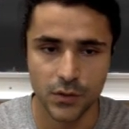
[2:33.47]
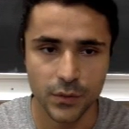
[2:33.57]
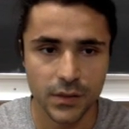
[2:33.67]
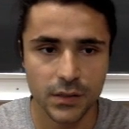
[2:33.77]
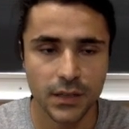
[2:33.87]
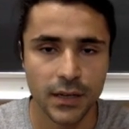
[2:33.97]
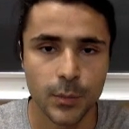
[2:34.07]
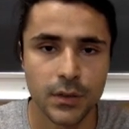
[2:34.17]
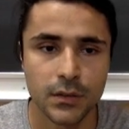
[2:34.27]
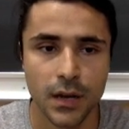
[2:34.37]
So in this slide,
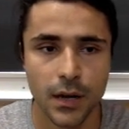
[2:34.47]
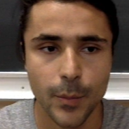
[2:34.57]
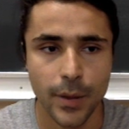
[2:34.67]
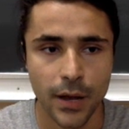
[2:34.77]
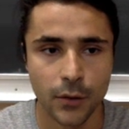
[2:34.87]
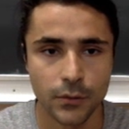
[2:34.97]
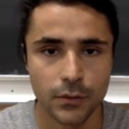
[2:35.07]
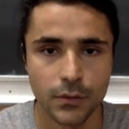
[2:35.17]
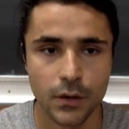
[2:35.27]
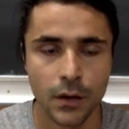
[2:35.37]
I'm going to talk
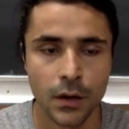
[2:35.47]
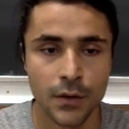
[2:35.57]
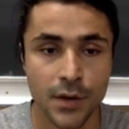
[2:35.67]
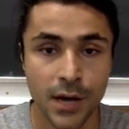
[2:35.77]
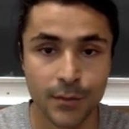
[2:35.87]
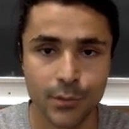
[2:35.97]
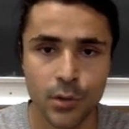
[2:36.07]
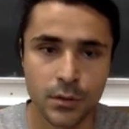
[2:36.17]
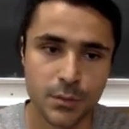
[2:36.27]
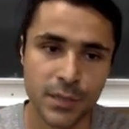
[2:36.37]
about
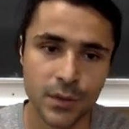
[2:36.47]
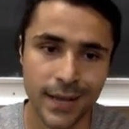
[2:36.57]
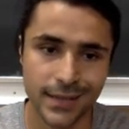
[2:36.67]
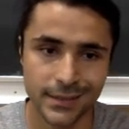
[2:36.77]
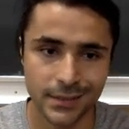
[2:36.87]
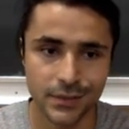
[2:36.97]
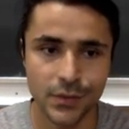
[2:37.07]
non-polar amino acids.